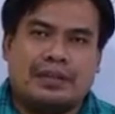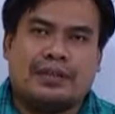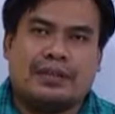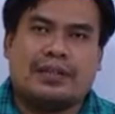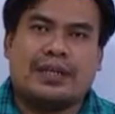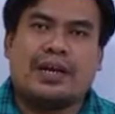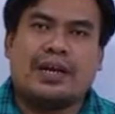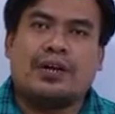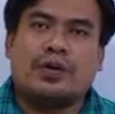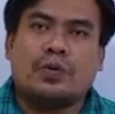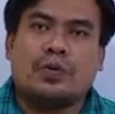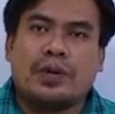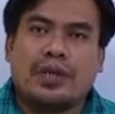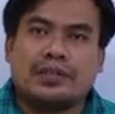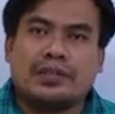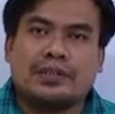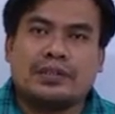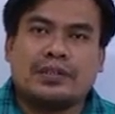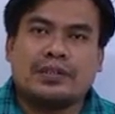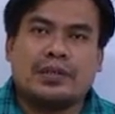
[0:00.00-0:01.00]
They are known
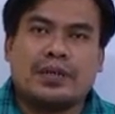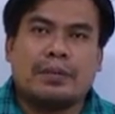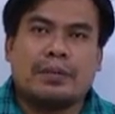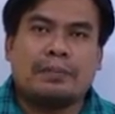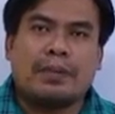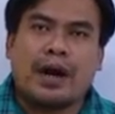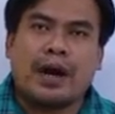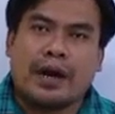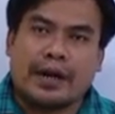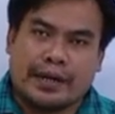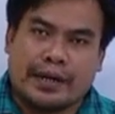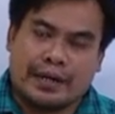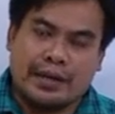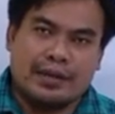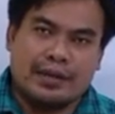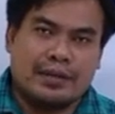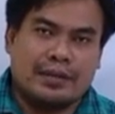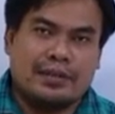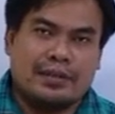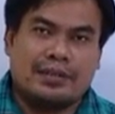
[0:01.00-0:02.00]
as park,
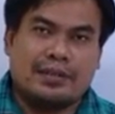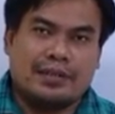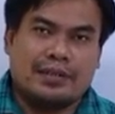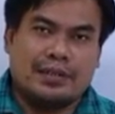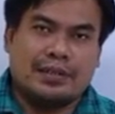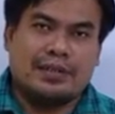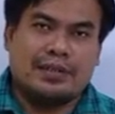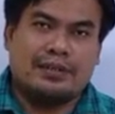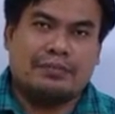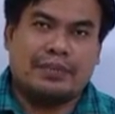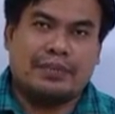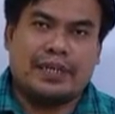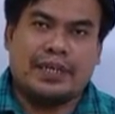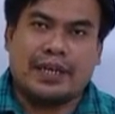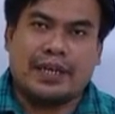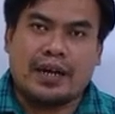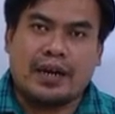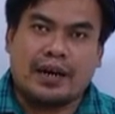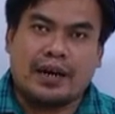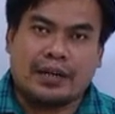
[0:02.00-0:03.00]

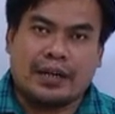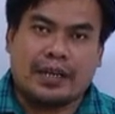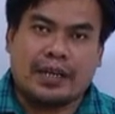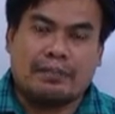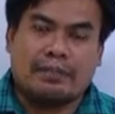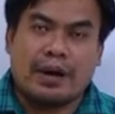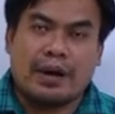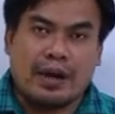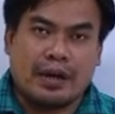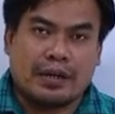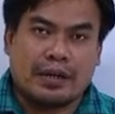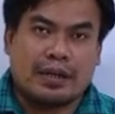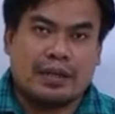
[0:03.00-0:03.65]
P-A-R-K, park.